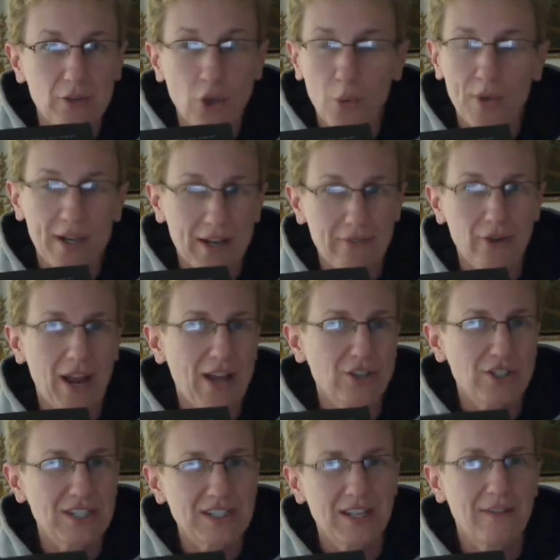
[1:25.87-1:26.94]
No one had ever
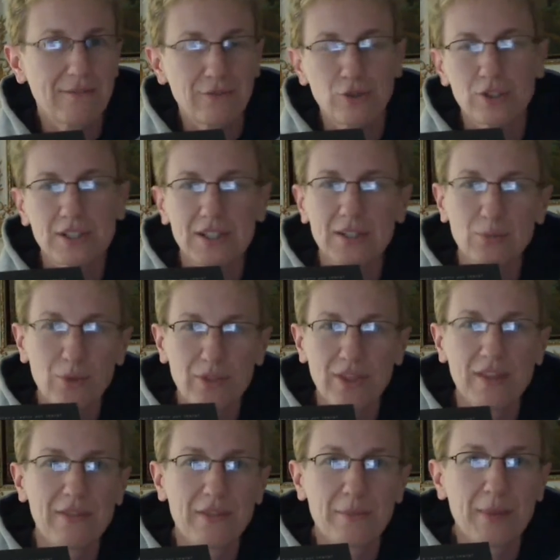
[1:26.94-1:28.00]
actually set foot
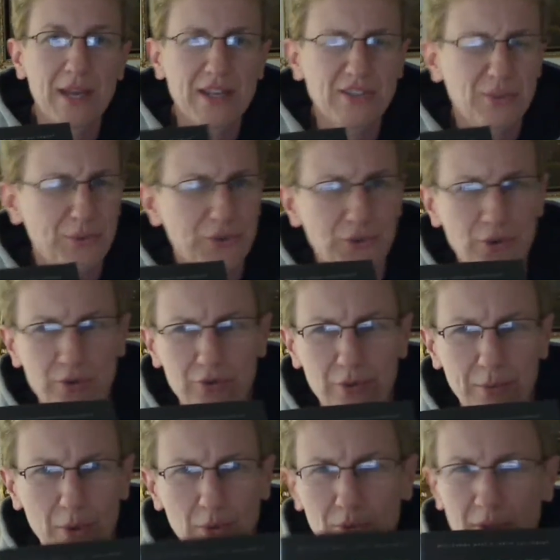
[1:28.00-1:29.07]
within the base. It was sort of
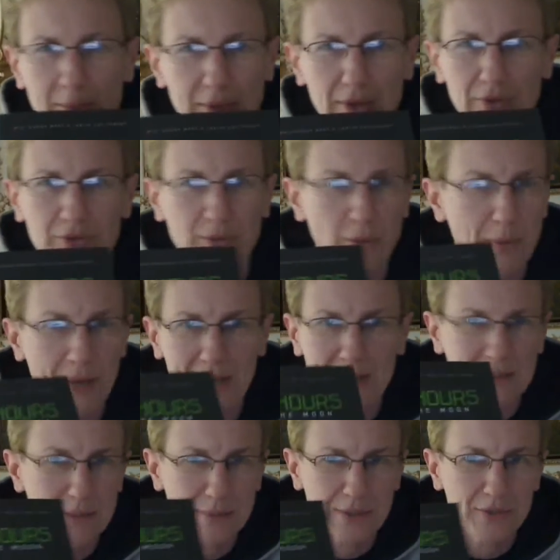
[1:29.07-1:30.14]
remotely built,
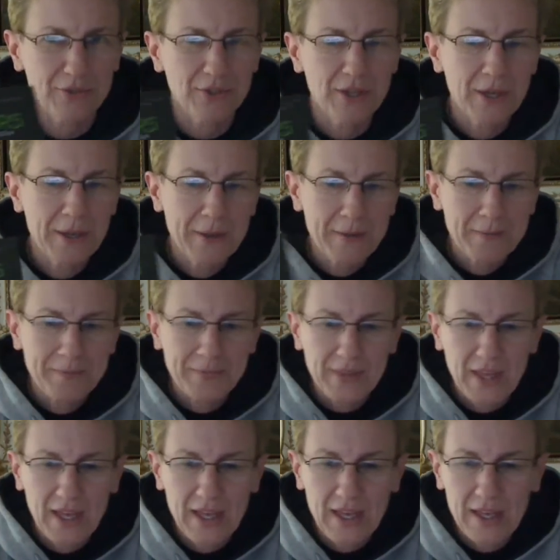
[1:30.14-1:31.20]
robotically built.
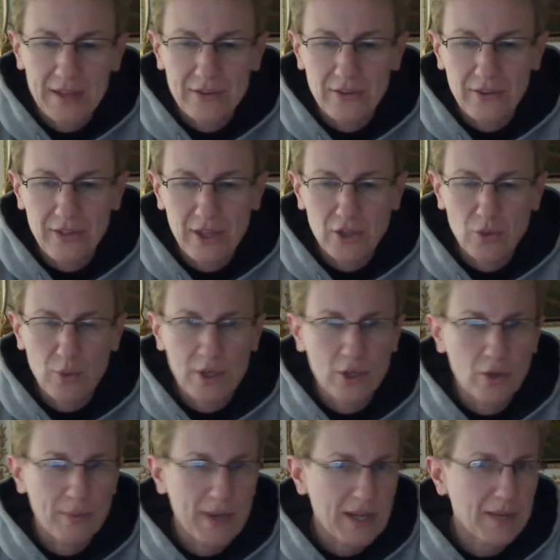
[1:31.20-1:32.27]
And they do want to
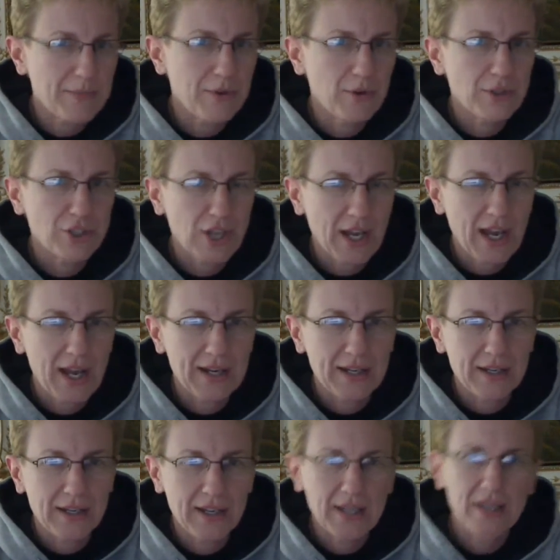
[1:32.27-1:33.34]
go back up there and check on
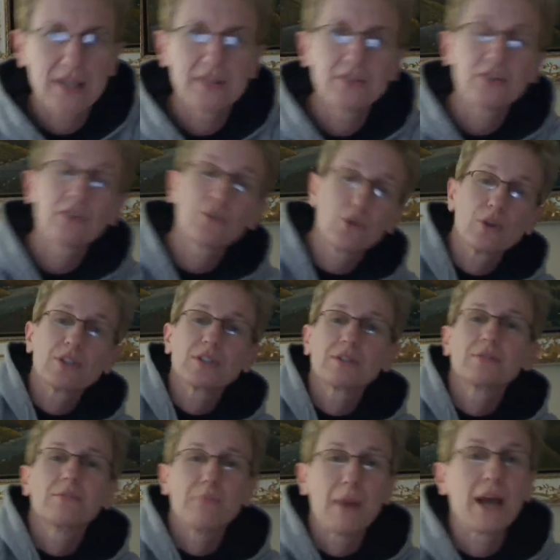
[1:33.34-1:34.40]
it and, of course,
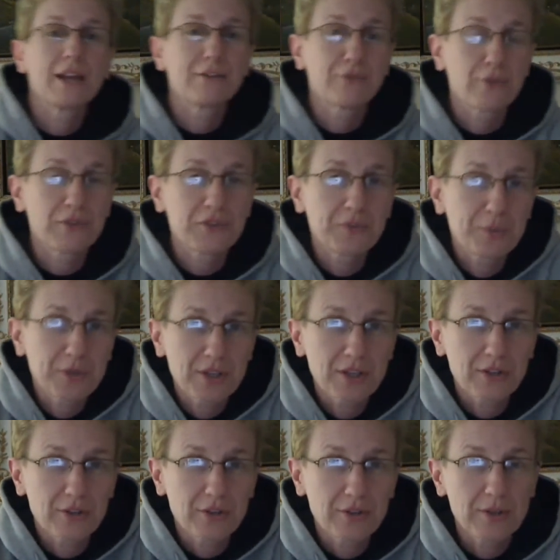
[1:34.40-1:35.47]
mine for this
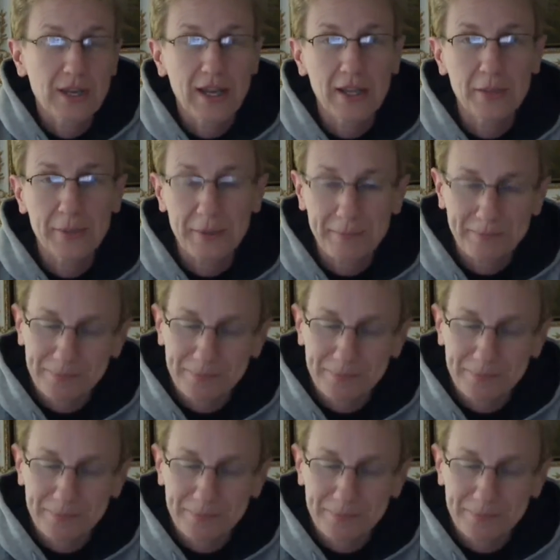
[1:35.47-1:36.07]
particular element.